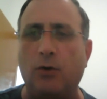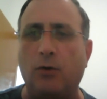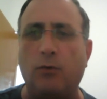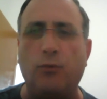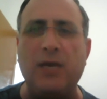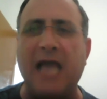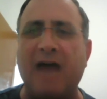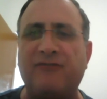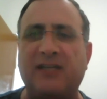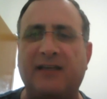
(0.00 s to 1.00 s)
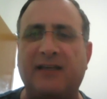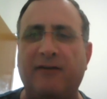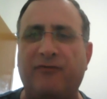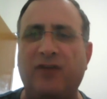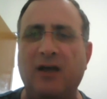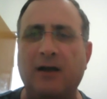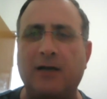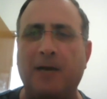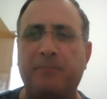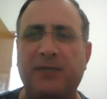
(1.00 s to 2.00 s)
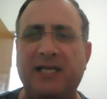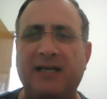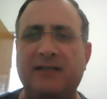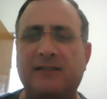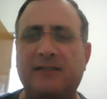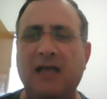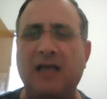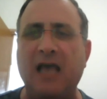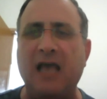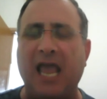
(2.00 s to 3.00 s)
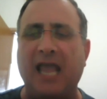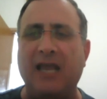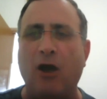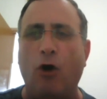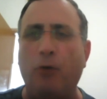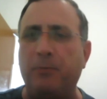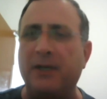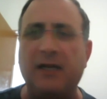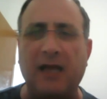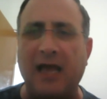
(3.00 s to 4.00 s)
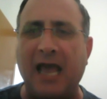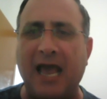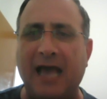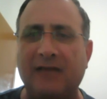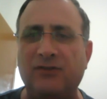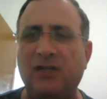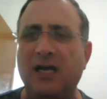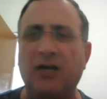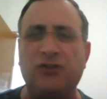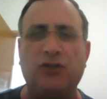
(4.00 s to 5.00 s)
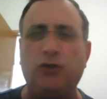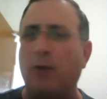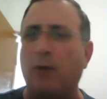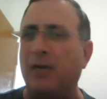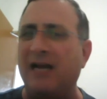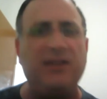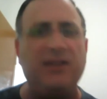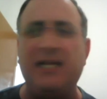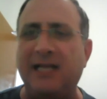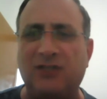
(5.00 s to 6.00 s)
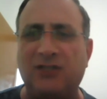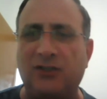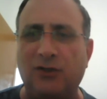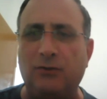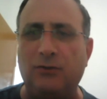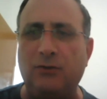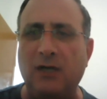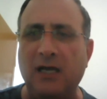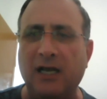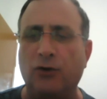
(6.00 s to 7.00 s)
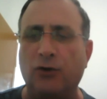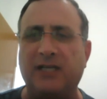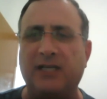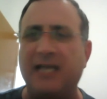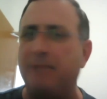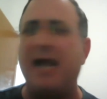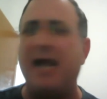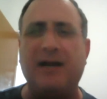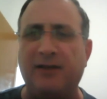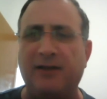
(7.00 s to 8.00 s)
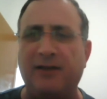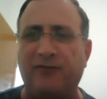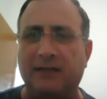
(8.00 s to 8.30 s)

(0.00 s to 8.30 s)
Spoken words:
we have to give companies a open hand to do whatever they need to do in order to get back on their feet.